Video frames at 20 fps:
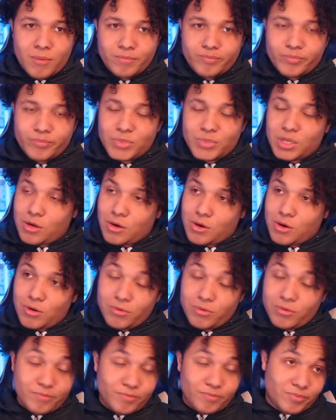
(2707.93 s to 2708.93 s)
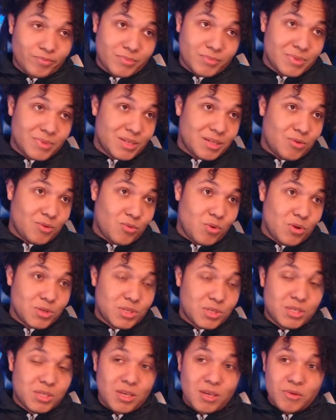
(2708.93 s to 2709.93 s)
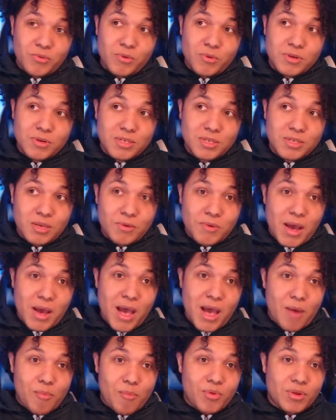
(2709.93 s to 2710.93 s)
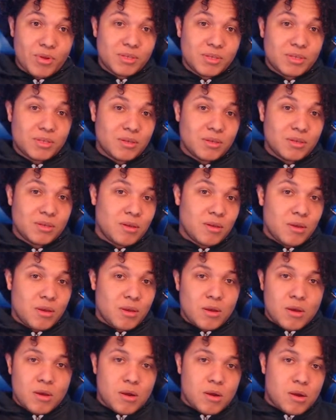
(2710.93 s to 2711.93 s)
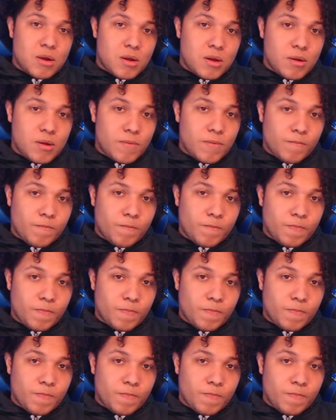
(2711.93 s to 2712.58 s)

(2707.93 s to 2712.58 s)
So we'll see. We'll see what happens. Um,